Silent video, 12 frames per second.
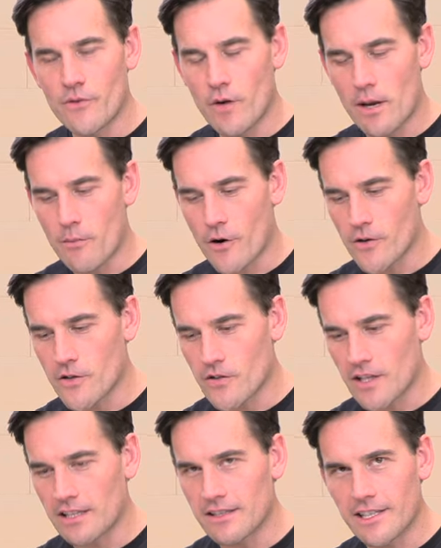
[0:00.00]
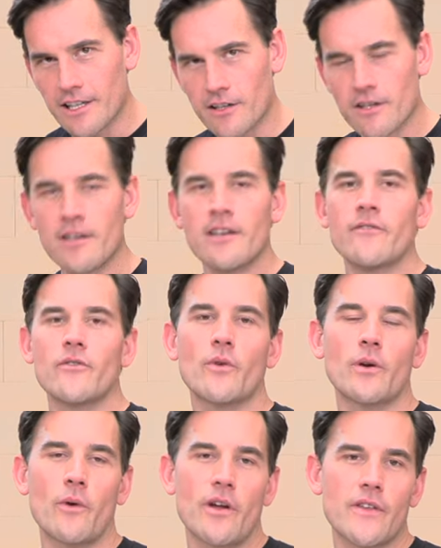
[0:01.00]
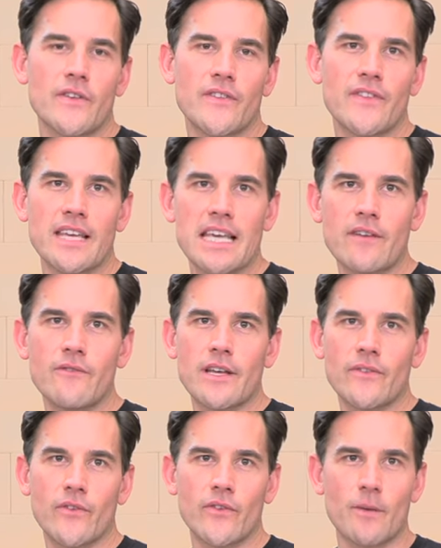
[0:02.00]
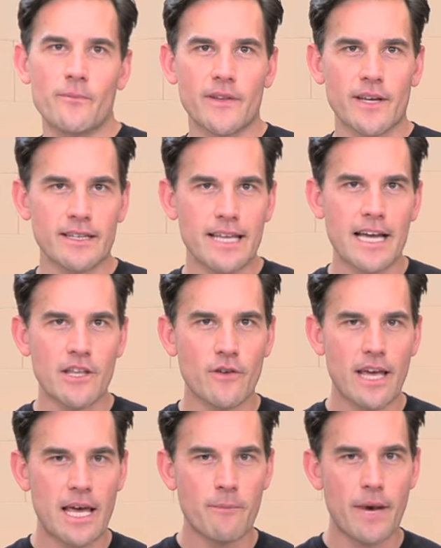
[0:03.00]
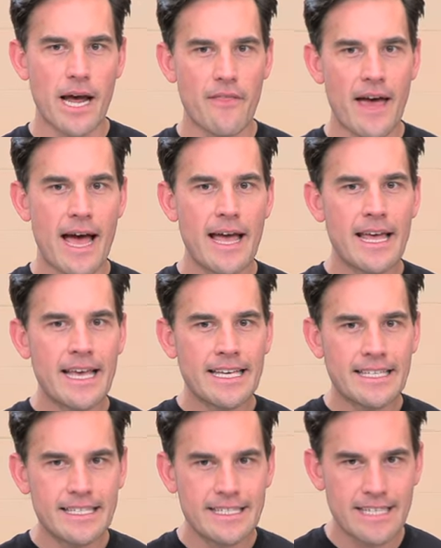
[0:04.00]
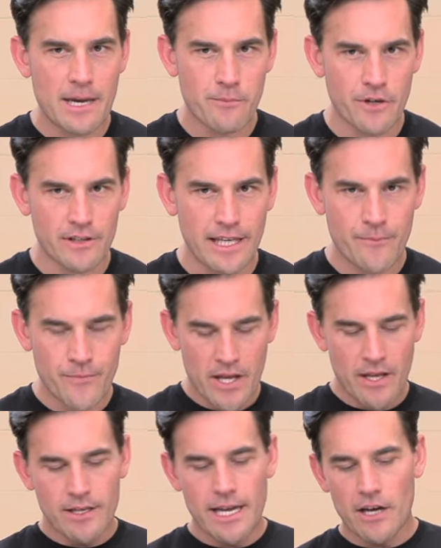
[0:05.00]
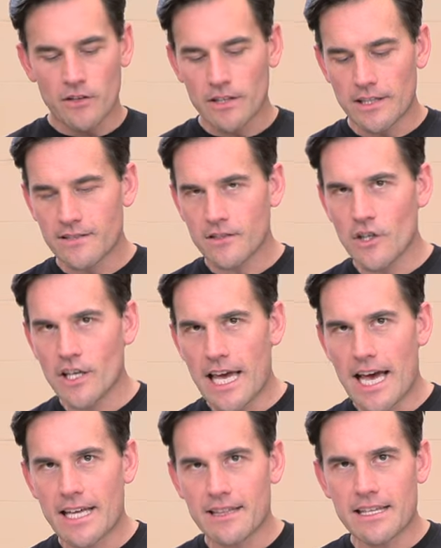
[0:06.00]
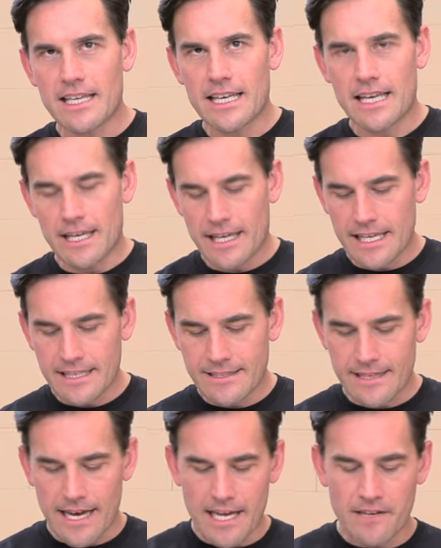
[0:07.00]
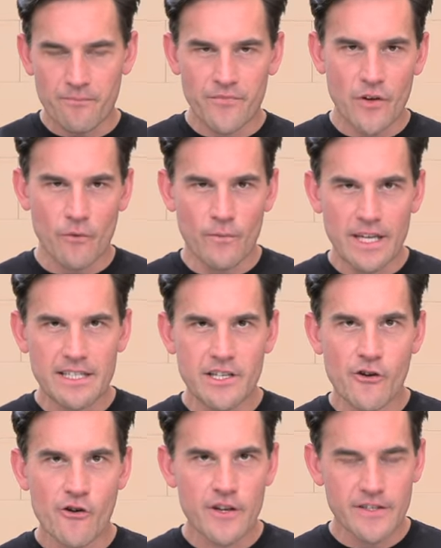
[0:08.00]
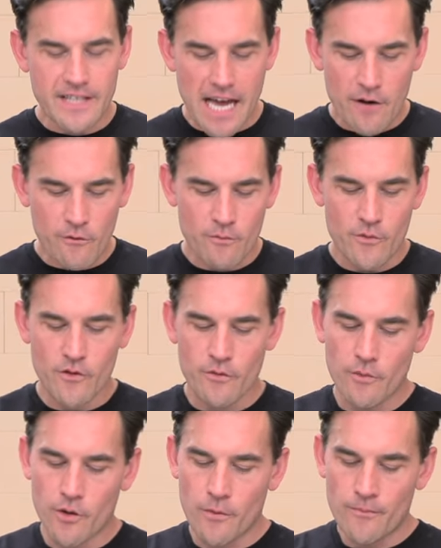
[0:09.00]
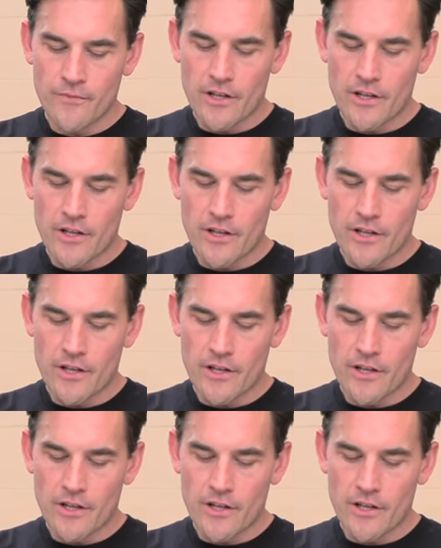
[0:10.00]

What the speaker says: you wanna purchase a clear, if you wanna wear this in the evenings or something like that, you can buy that separately. Now let's look at the inside. The interior is not removable.